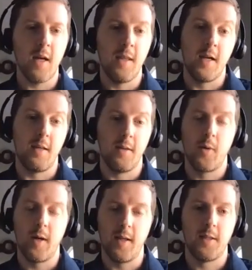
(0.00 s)
And then in the
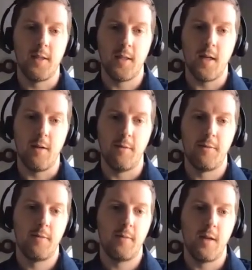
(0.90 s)
Great Lakes
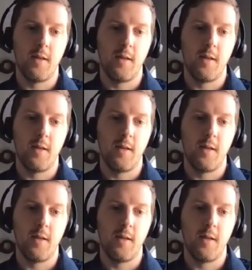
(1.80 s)
itself,